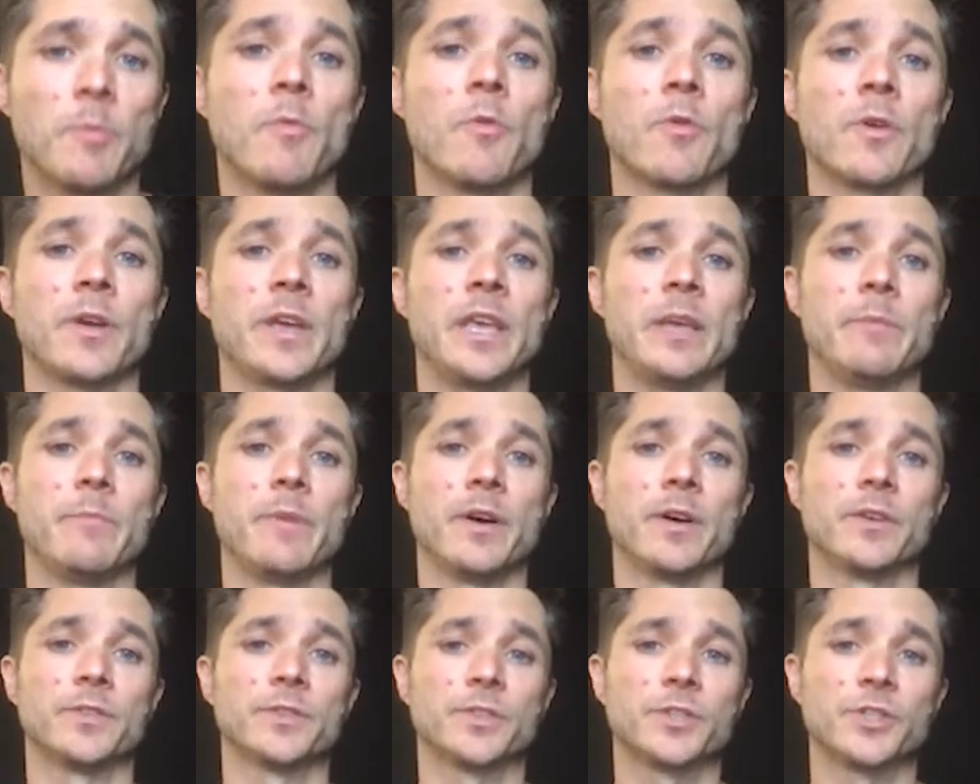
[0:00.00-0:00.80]

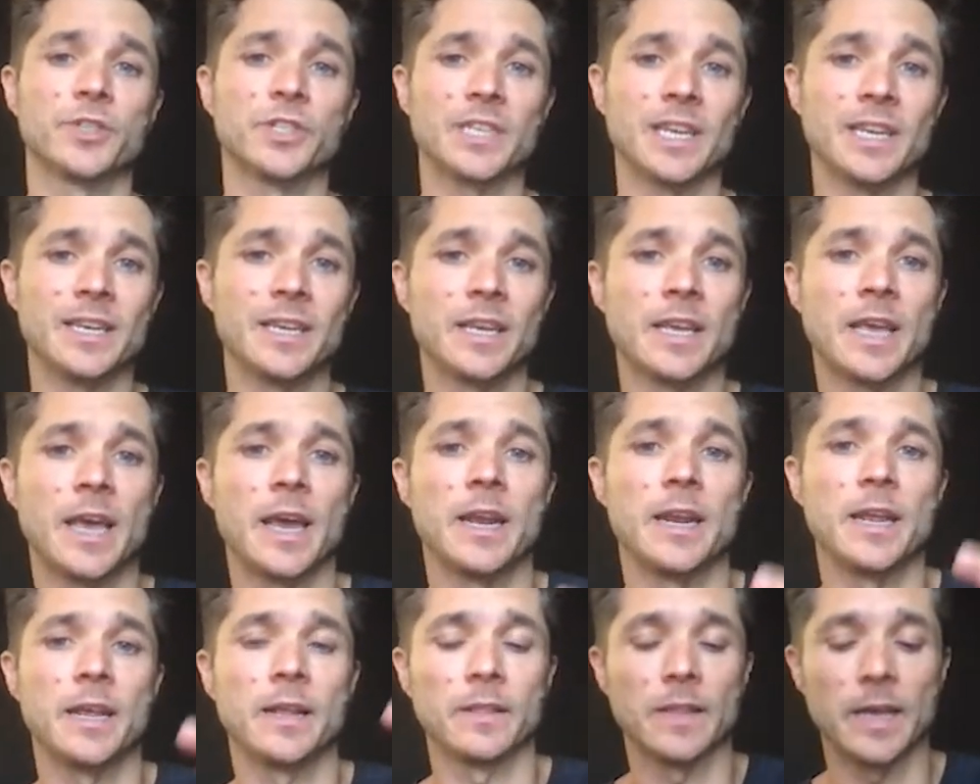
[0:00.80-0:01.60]
emails just
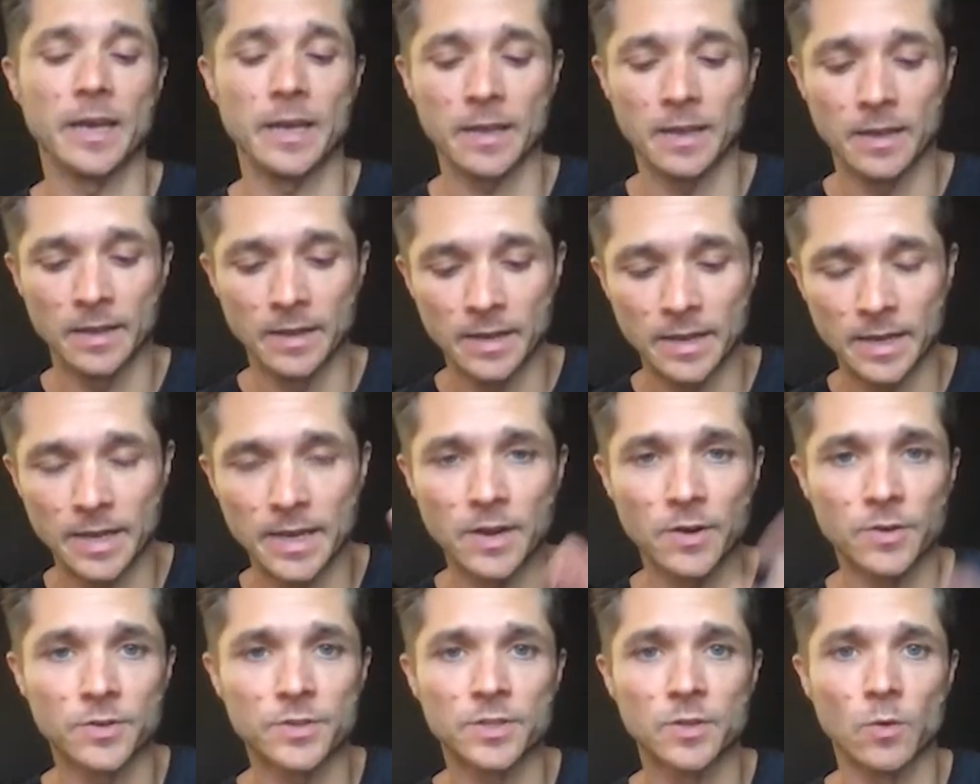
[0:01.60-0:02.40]
indicating like,
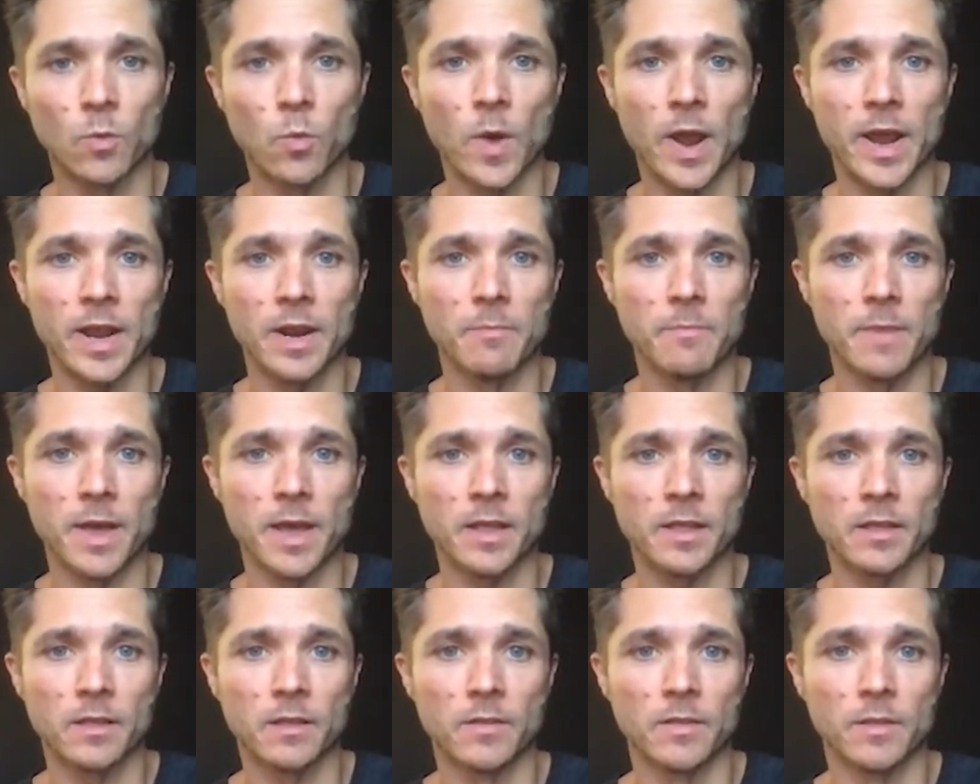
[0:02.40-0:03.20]
here's the way to
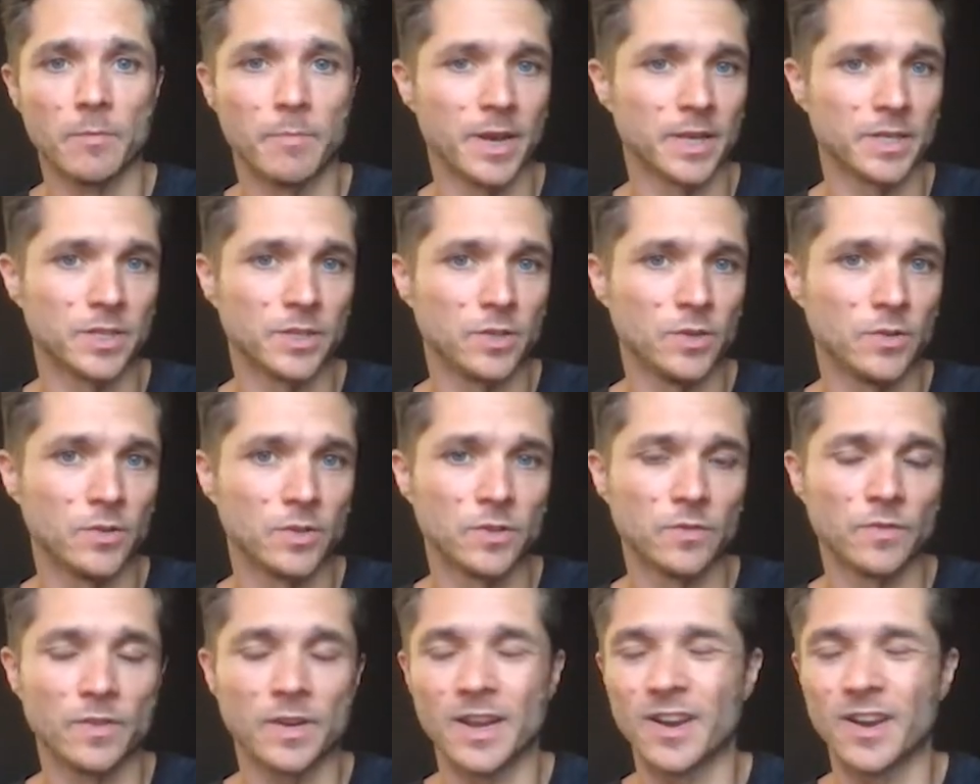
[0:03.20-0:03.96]
make the best use of it.